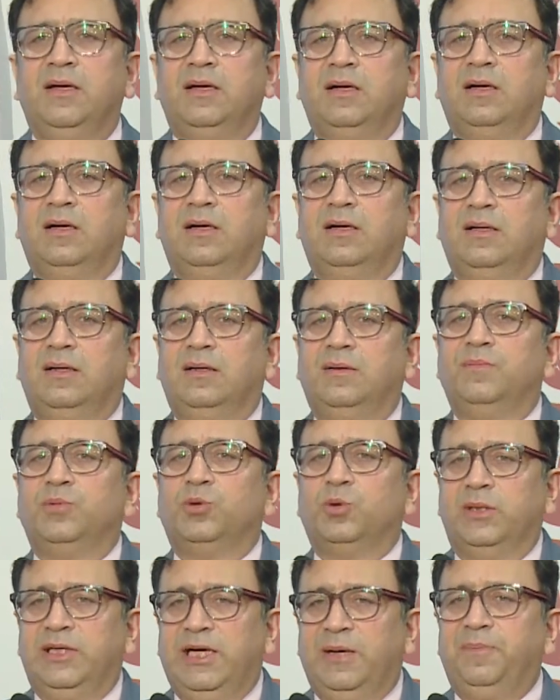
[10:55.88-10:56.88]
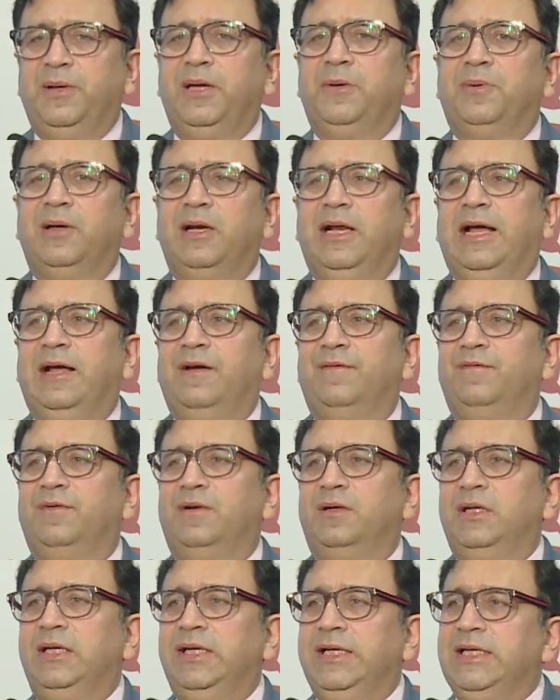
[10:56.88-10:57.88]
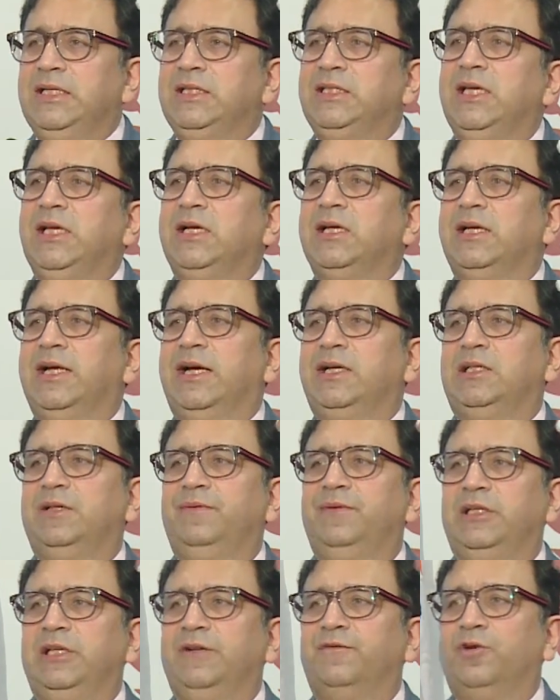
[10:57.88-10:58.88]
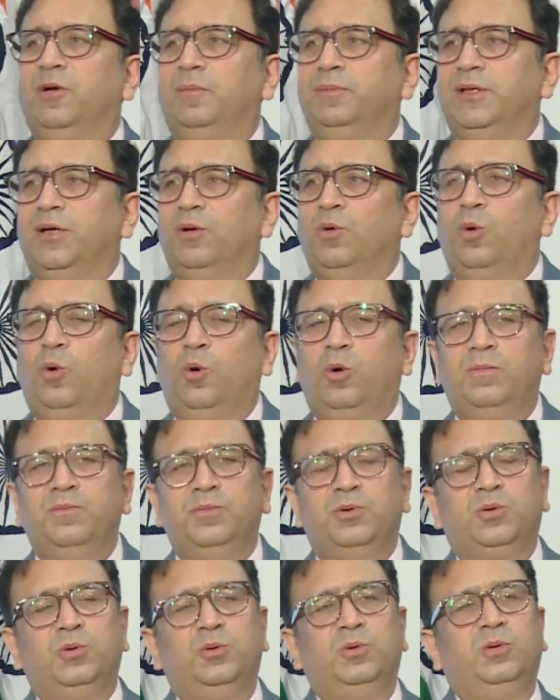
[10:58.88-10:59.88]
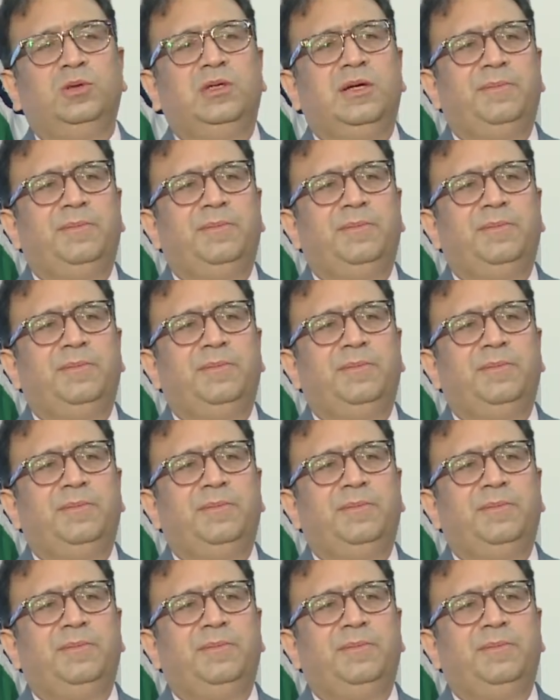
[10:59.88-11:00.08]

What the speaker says: So that people have easy connectivity from their home to the